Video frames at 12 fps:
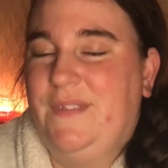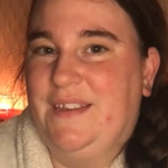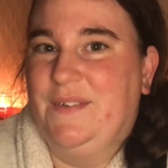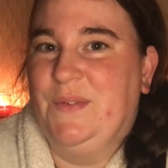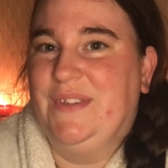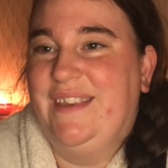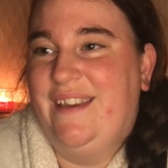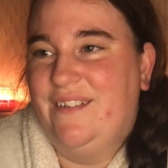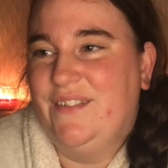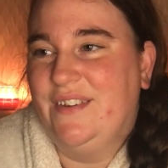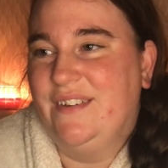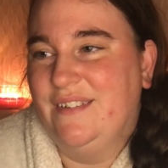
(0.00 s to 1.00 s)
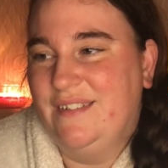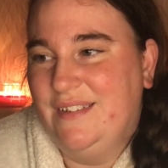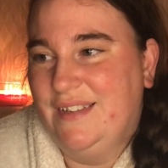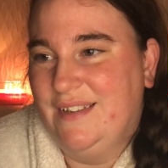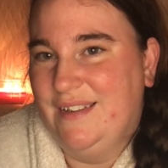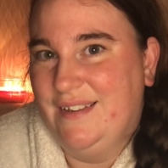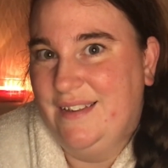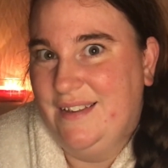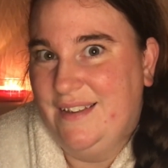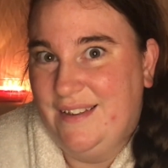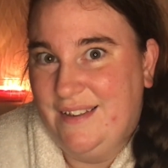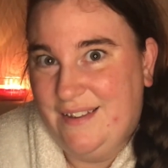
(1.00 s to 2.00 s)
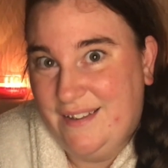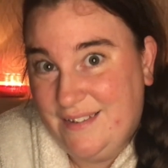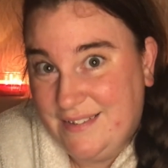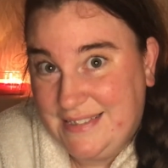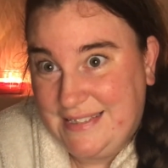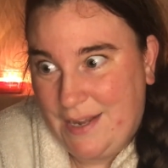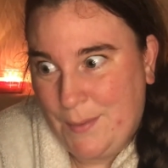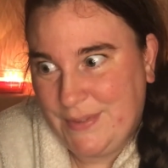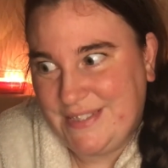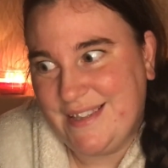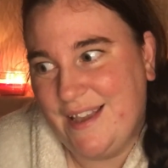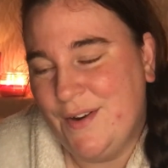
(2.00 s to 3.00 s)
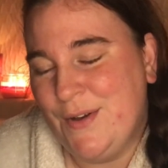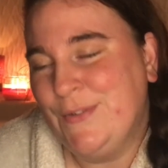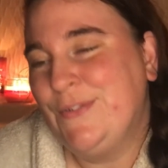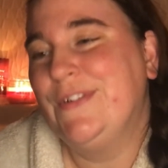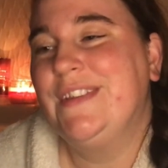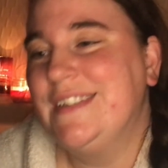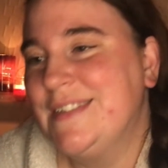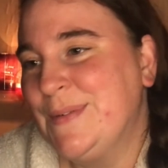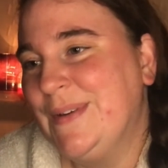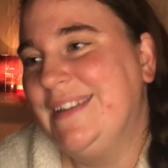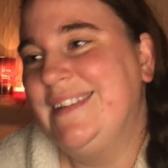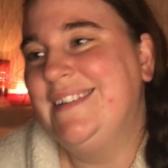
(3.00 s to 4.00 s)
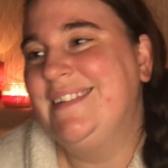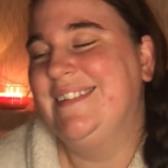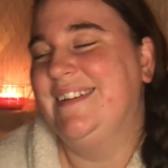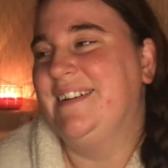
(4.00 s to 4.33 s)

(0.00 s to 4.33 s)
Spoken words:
I don't really have a snappy sign off for this one.